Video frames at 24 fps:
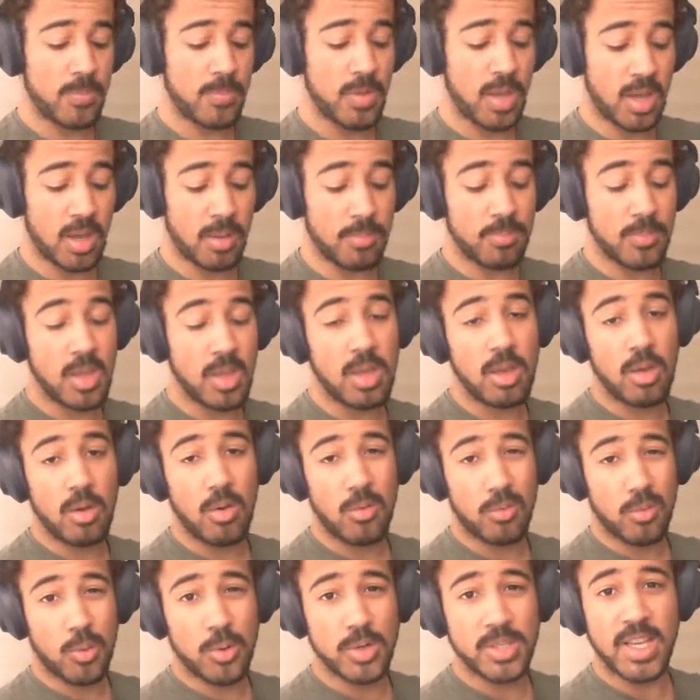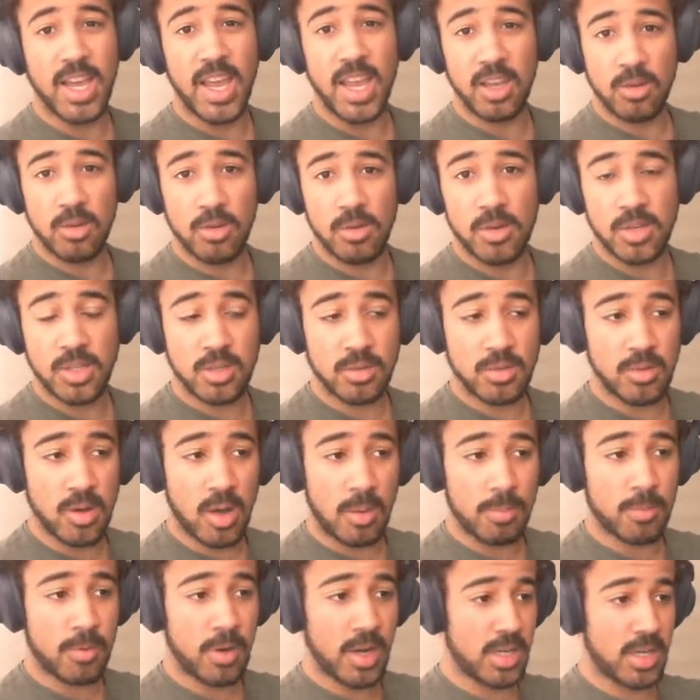of course I encourage you to
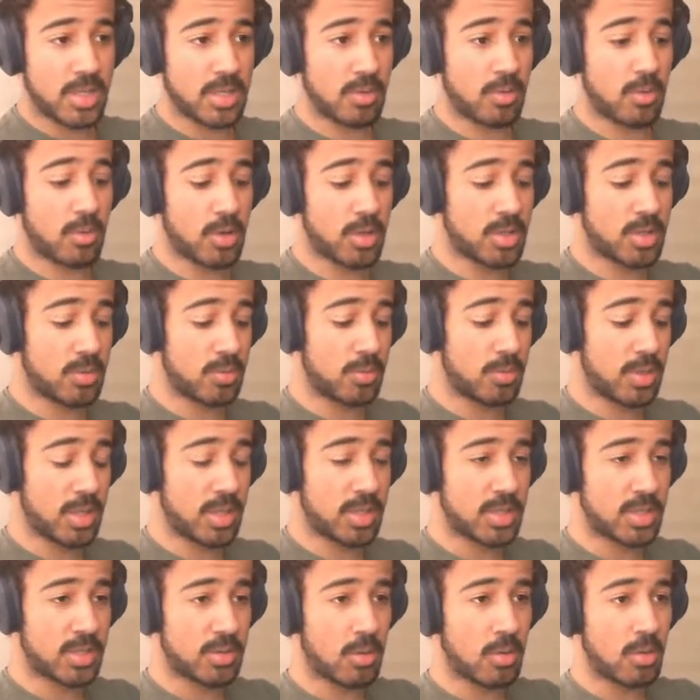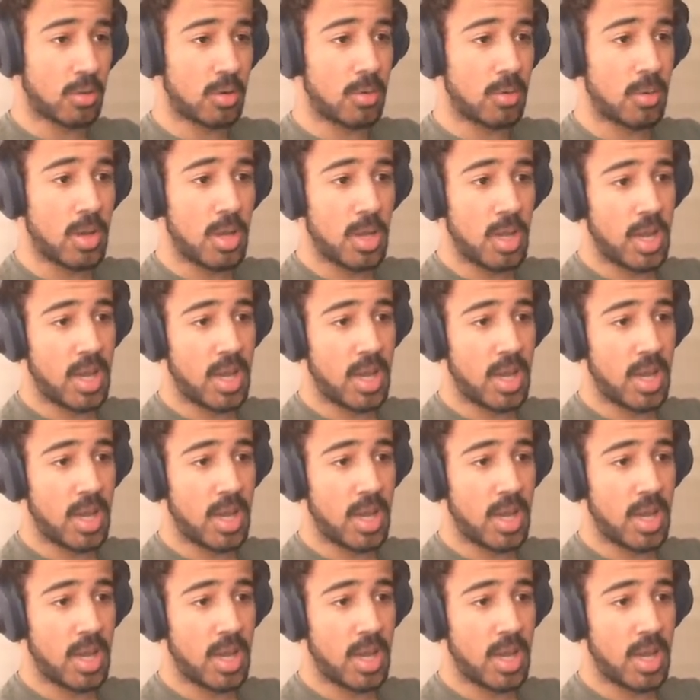upgrade or to install